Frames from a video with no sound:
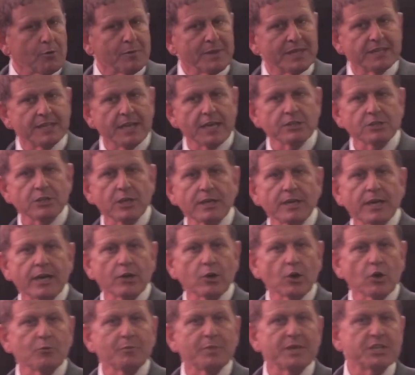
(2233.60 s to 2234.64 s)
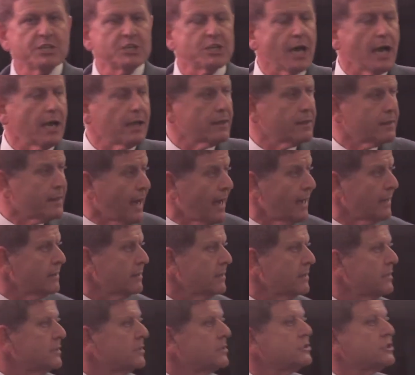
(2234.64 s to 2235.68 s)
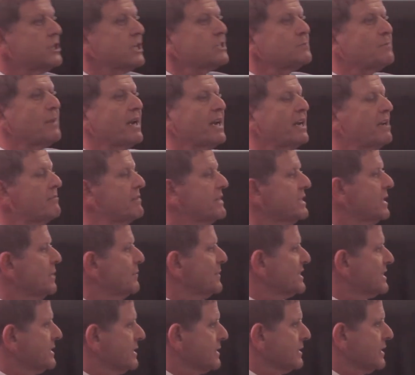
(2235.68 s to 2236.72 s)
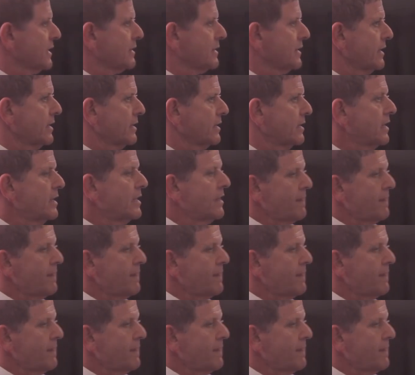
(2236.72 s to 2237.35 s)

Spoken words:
augmentation cannot be done just by leaving the material there.